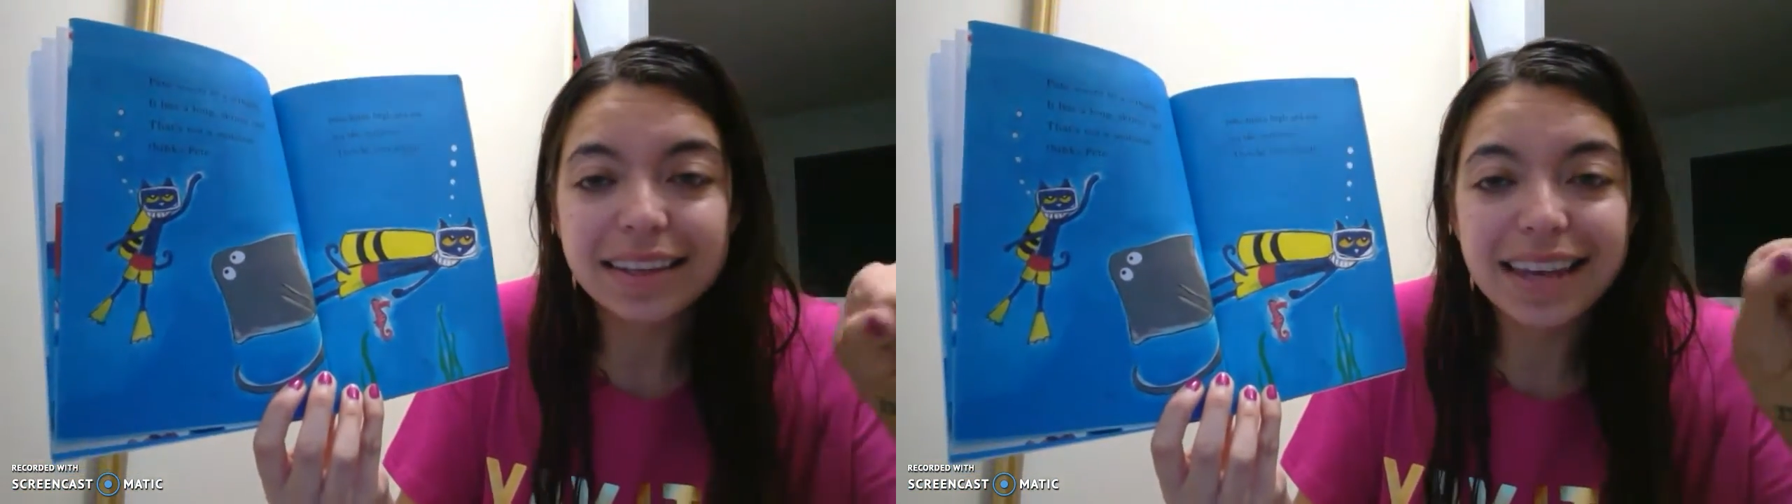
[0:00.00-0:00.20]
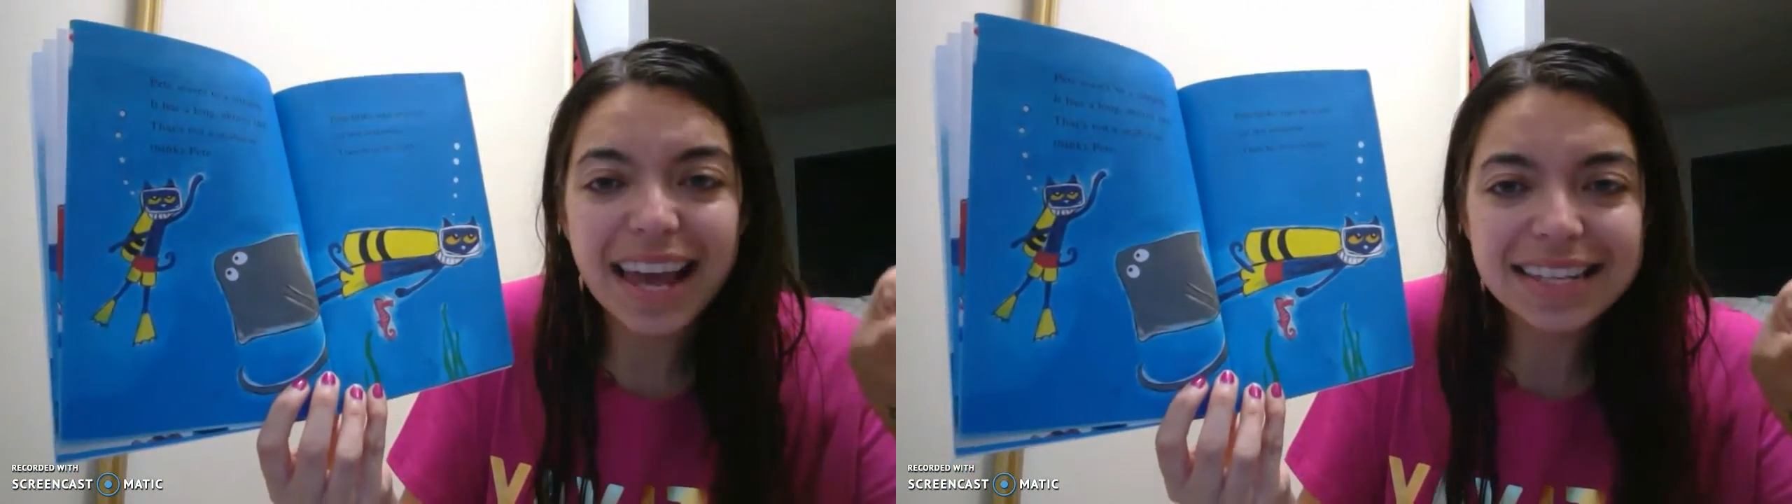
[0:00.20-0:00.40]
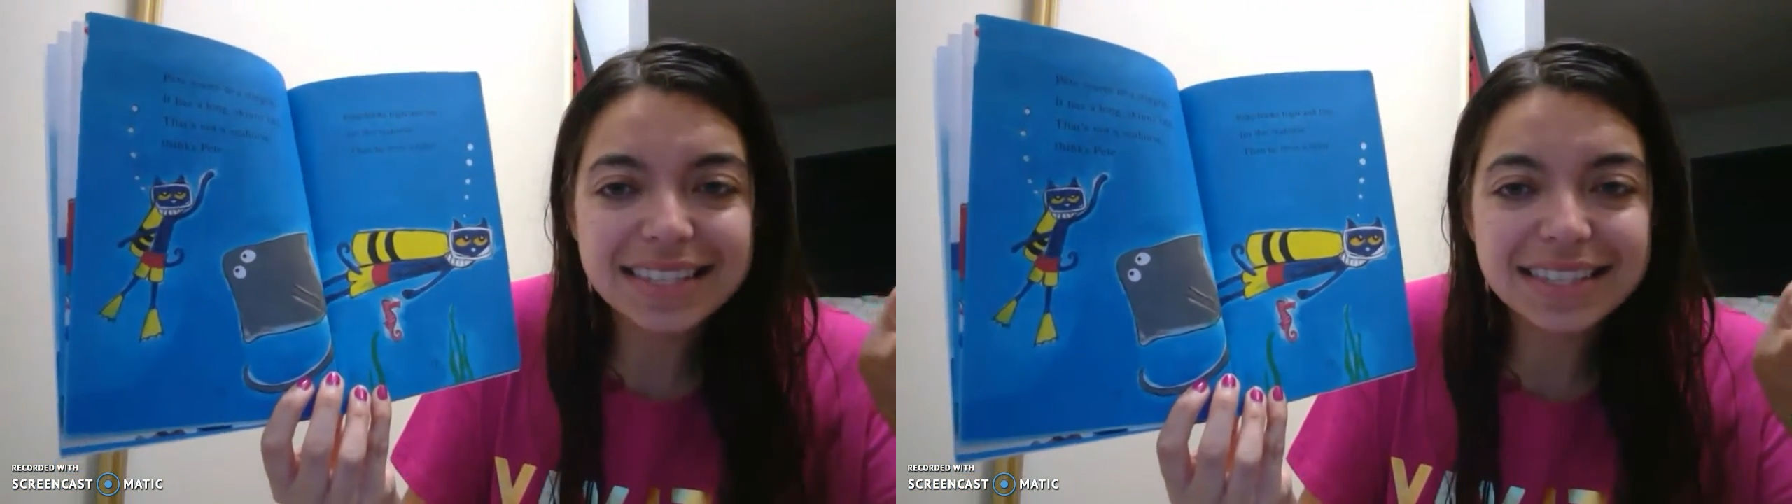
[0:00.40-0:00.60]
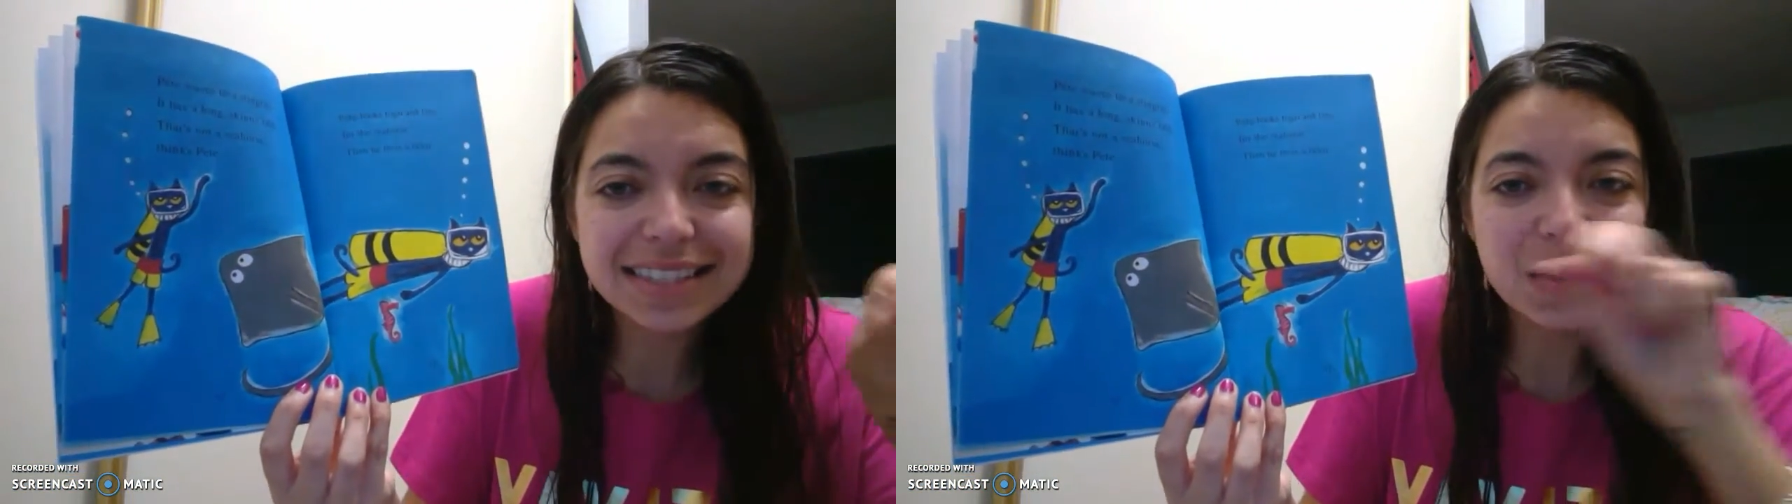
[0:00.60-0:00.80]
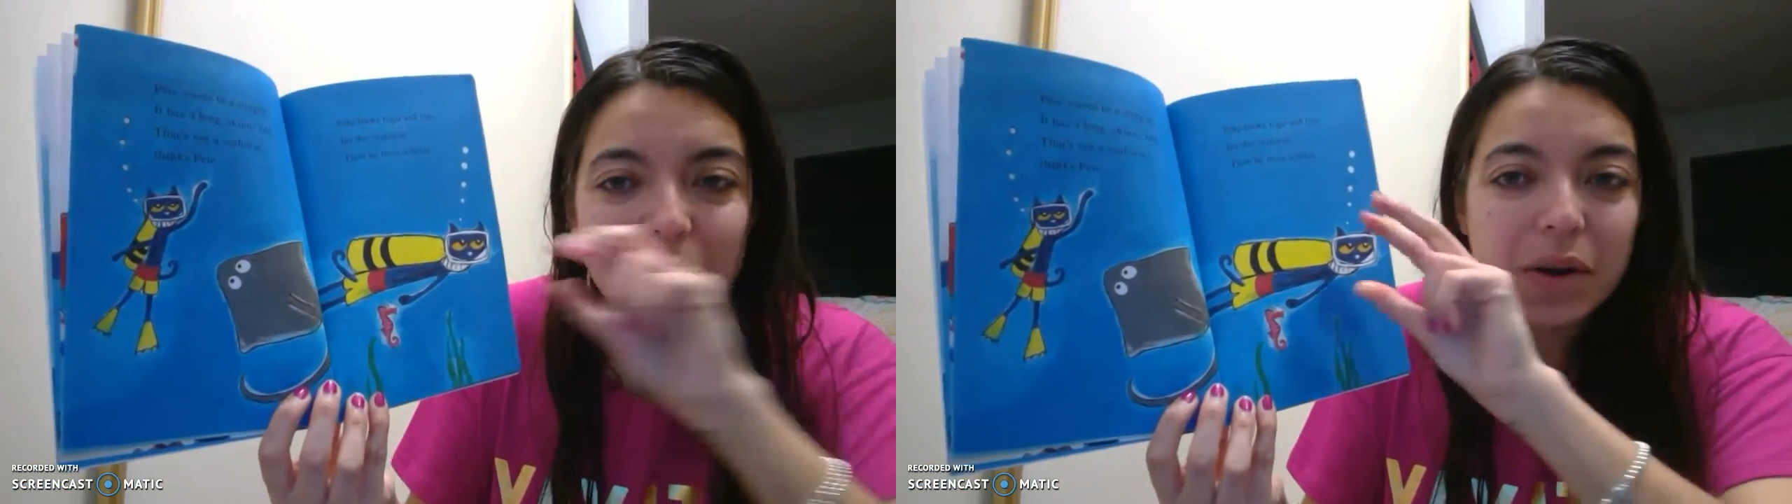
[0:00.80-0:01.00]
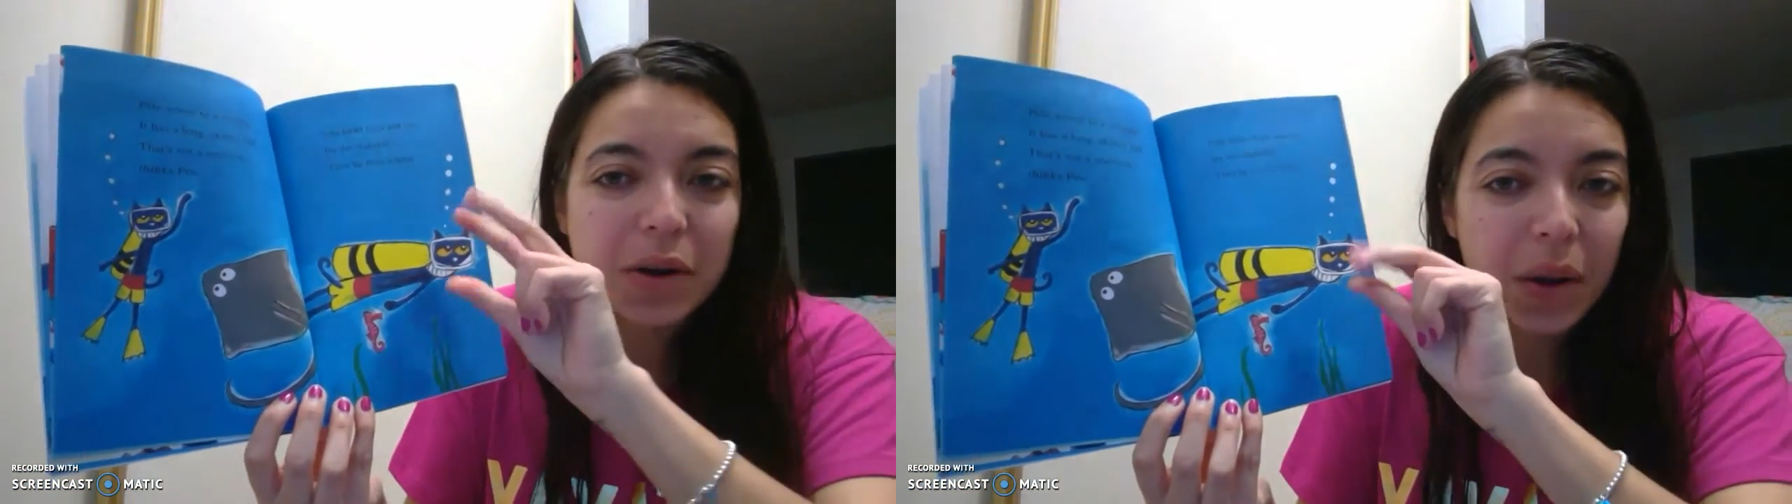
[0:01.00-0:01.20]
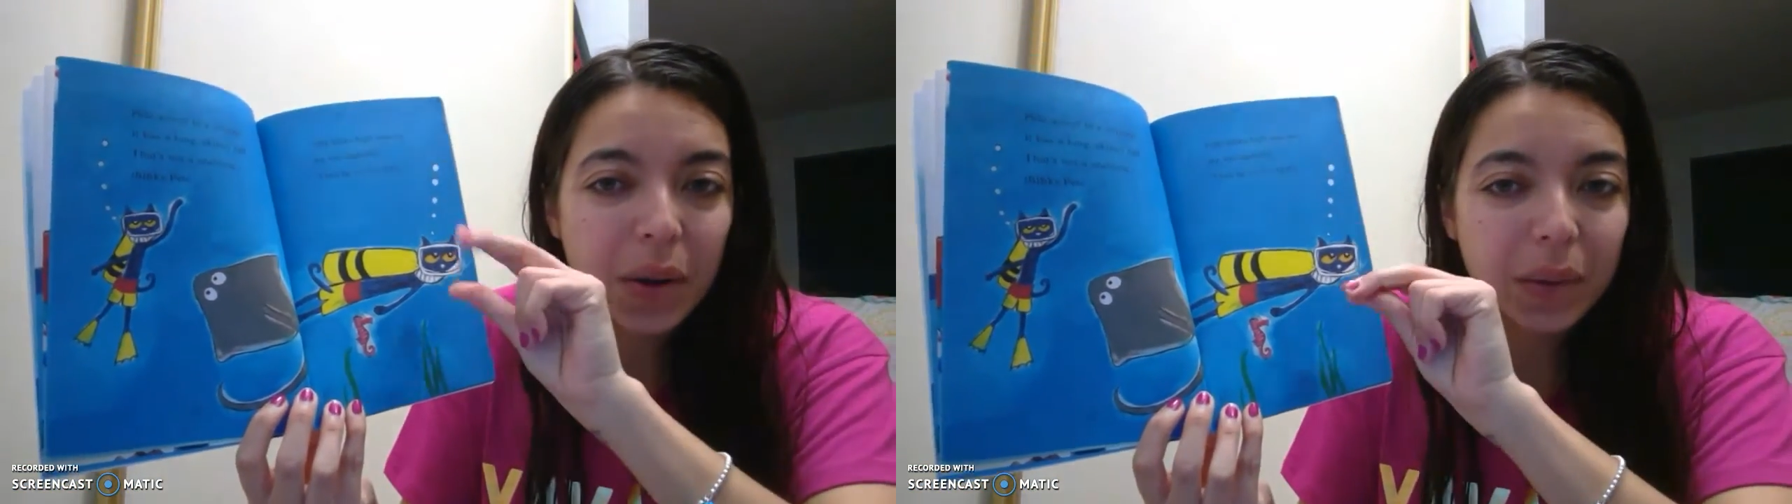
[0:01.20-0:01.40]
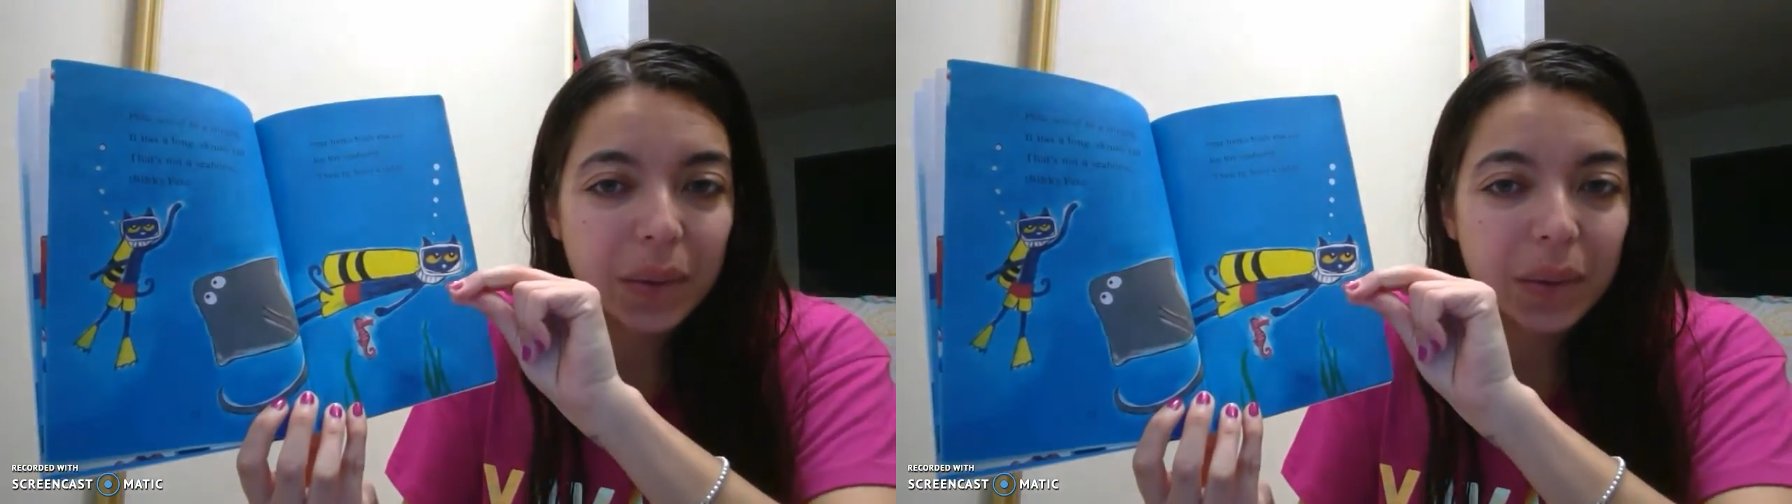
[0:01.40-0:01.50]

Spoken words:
Yes or no?